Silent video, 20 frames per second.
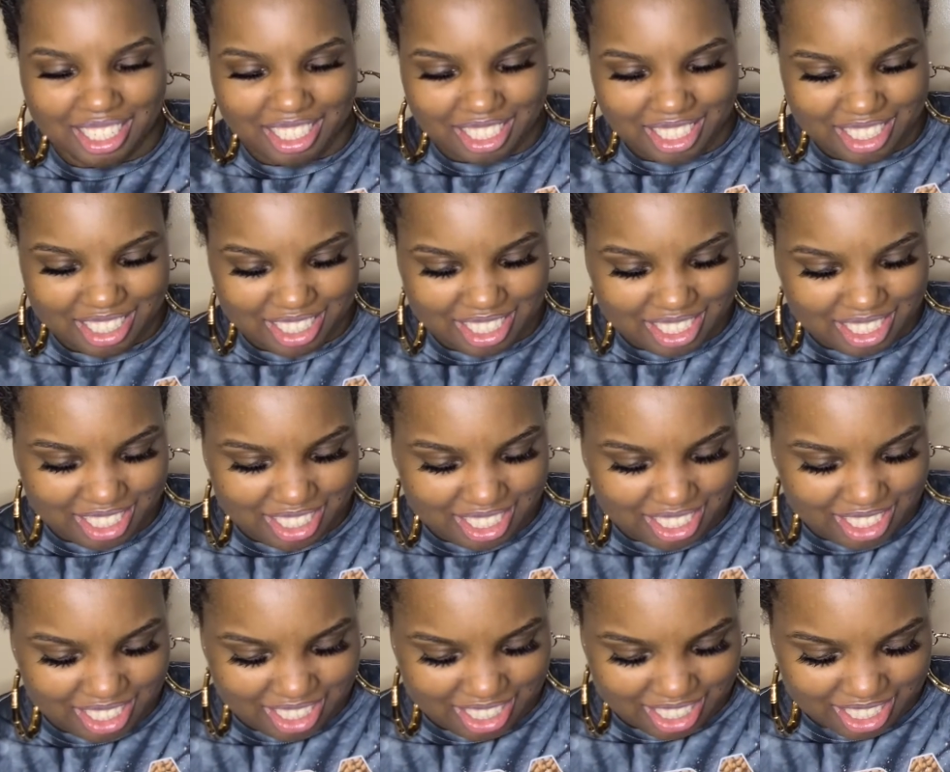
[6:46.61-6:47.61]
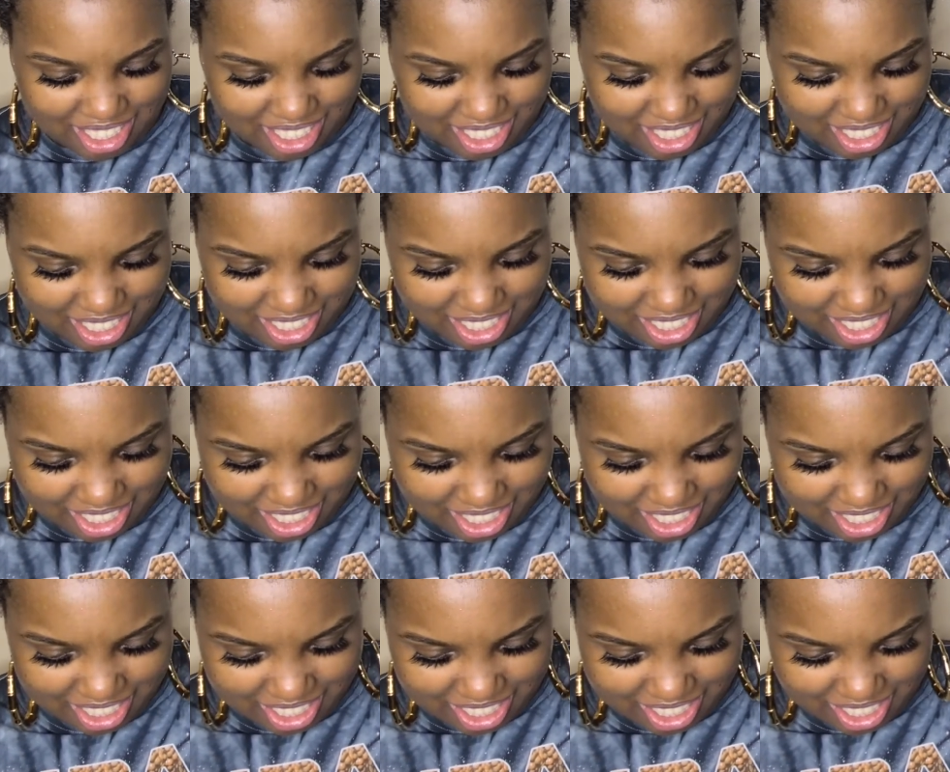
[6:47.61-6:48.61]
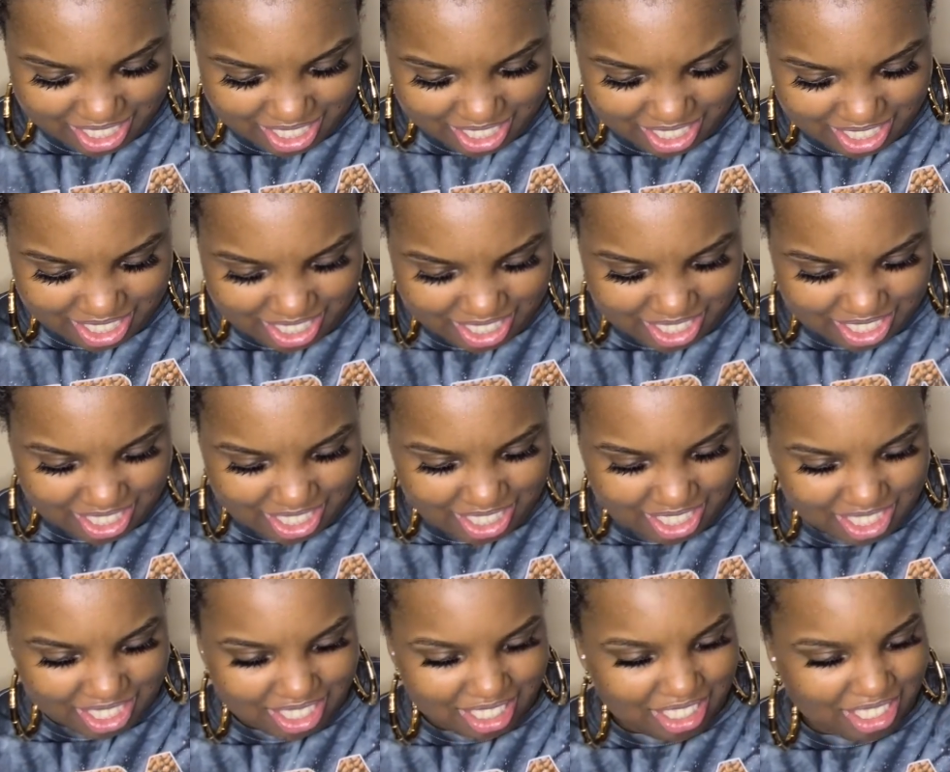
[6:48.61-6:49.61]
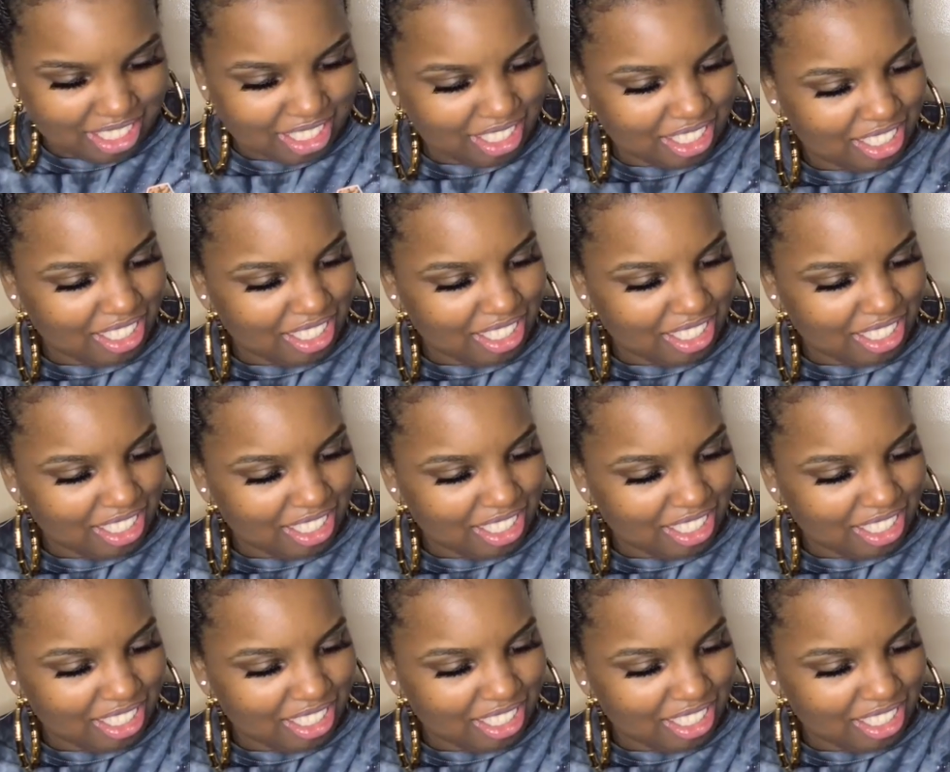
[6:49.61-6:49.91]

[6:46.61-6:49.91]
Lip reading: (no one is talking)